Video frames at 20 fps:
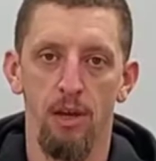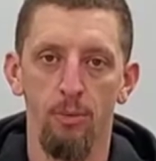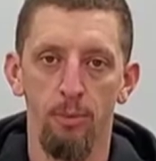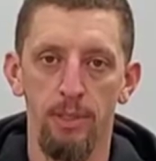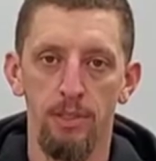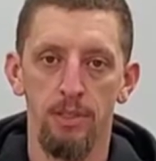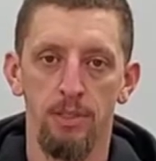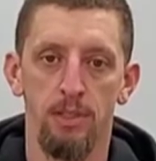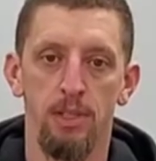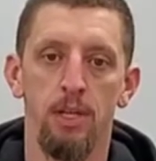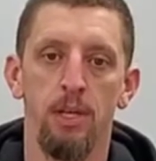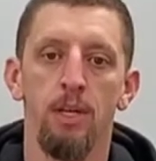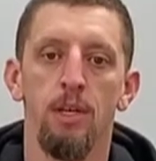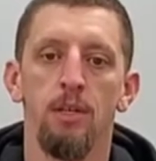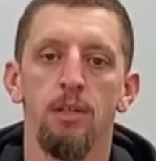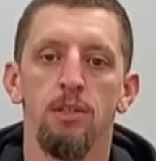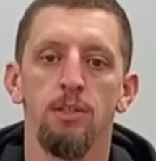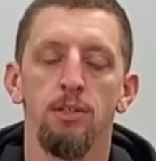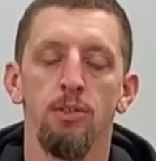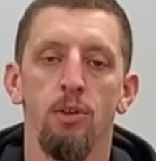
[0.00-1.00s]
helmets,
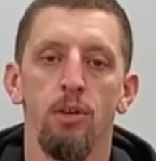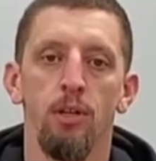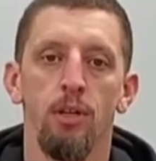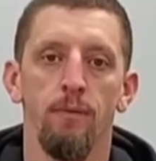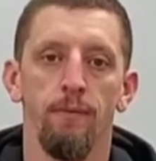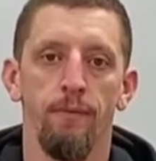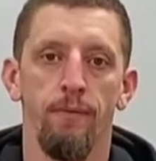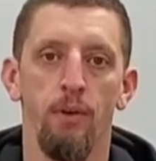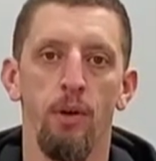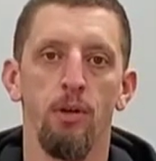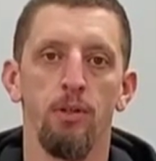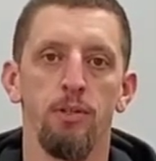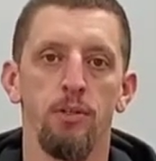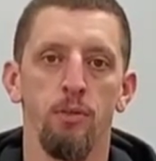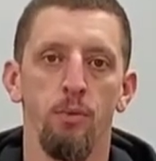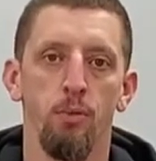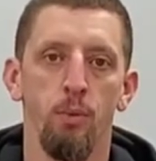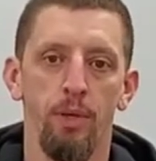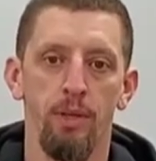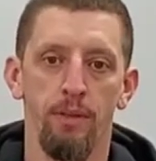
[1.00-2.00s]
starting first
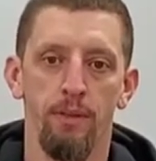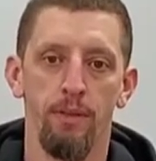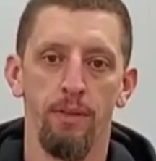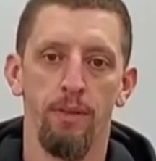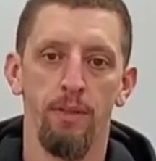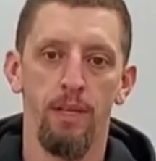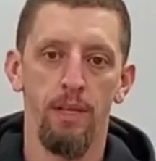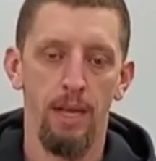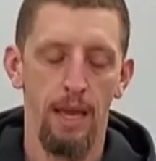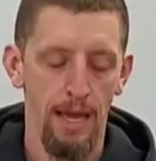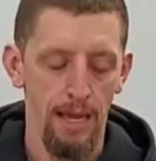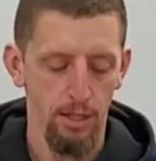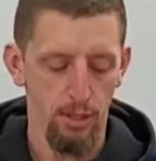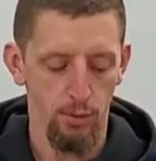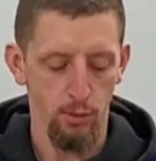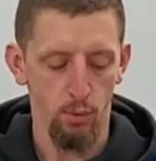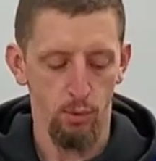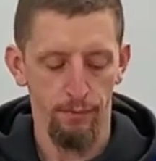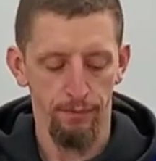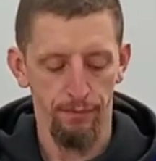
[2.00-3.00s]
with the
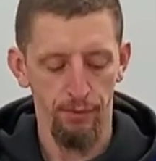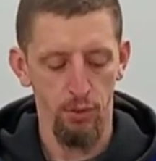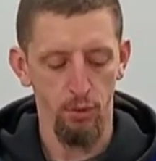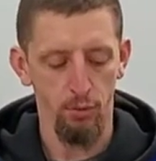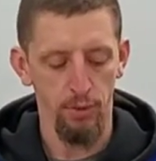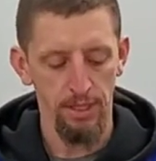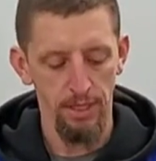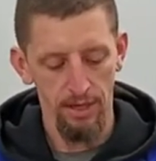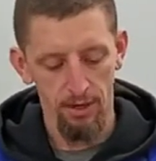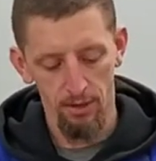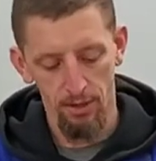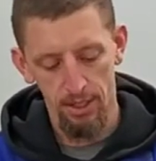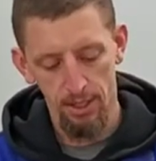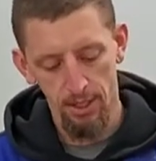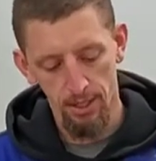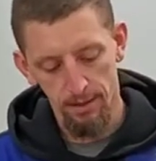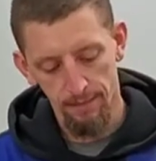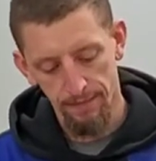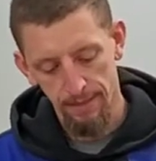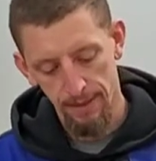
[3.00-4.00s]
actual viewing area
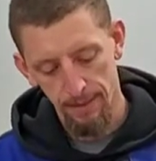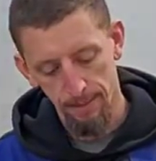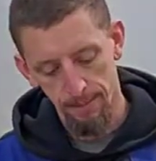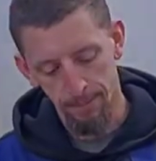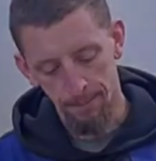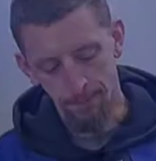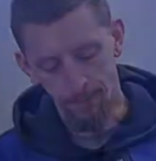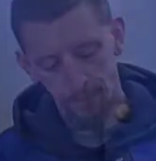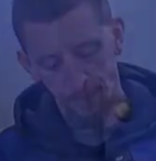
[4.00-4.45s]
of them.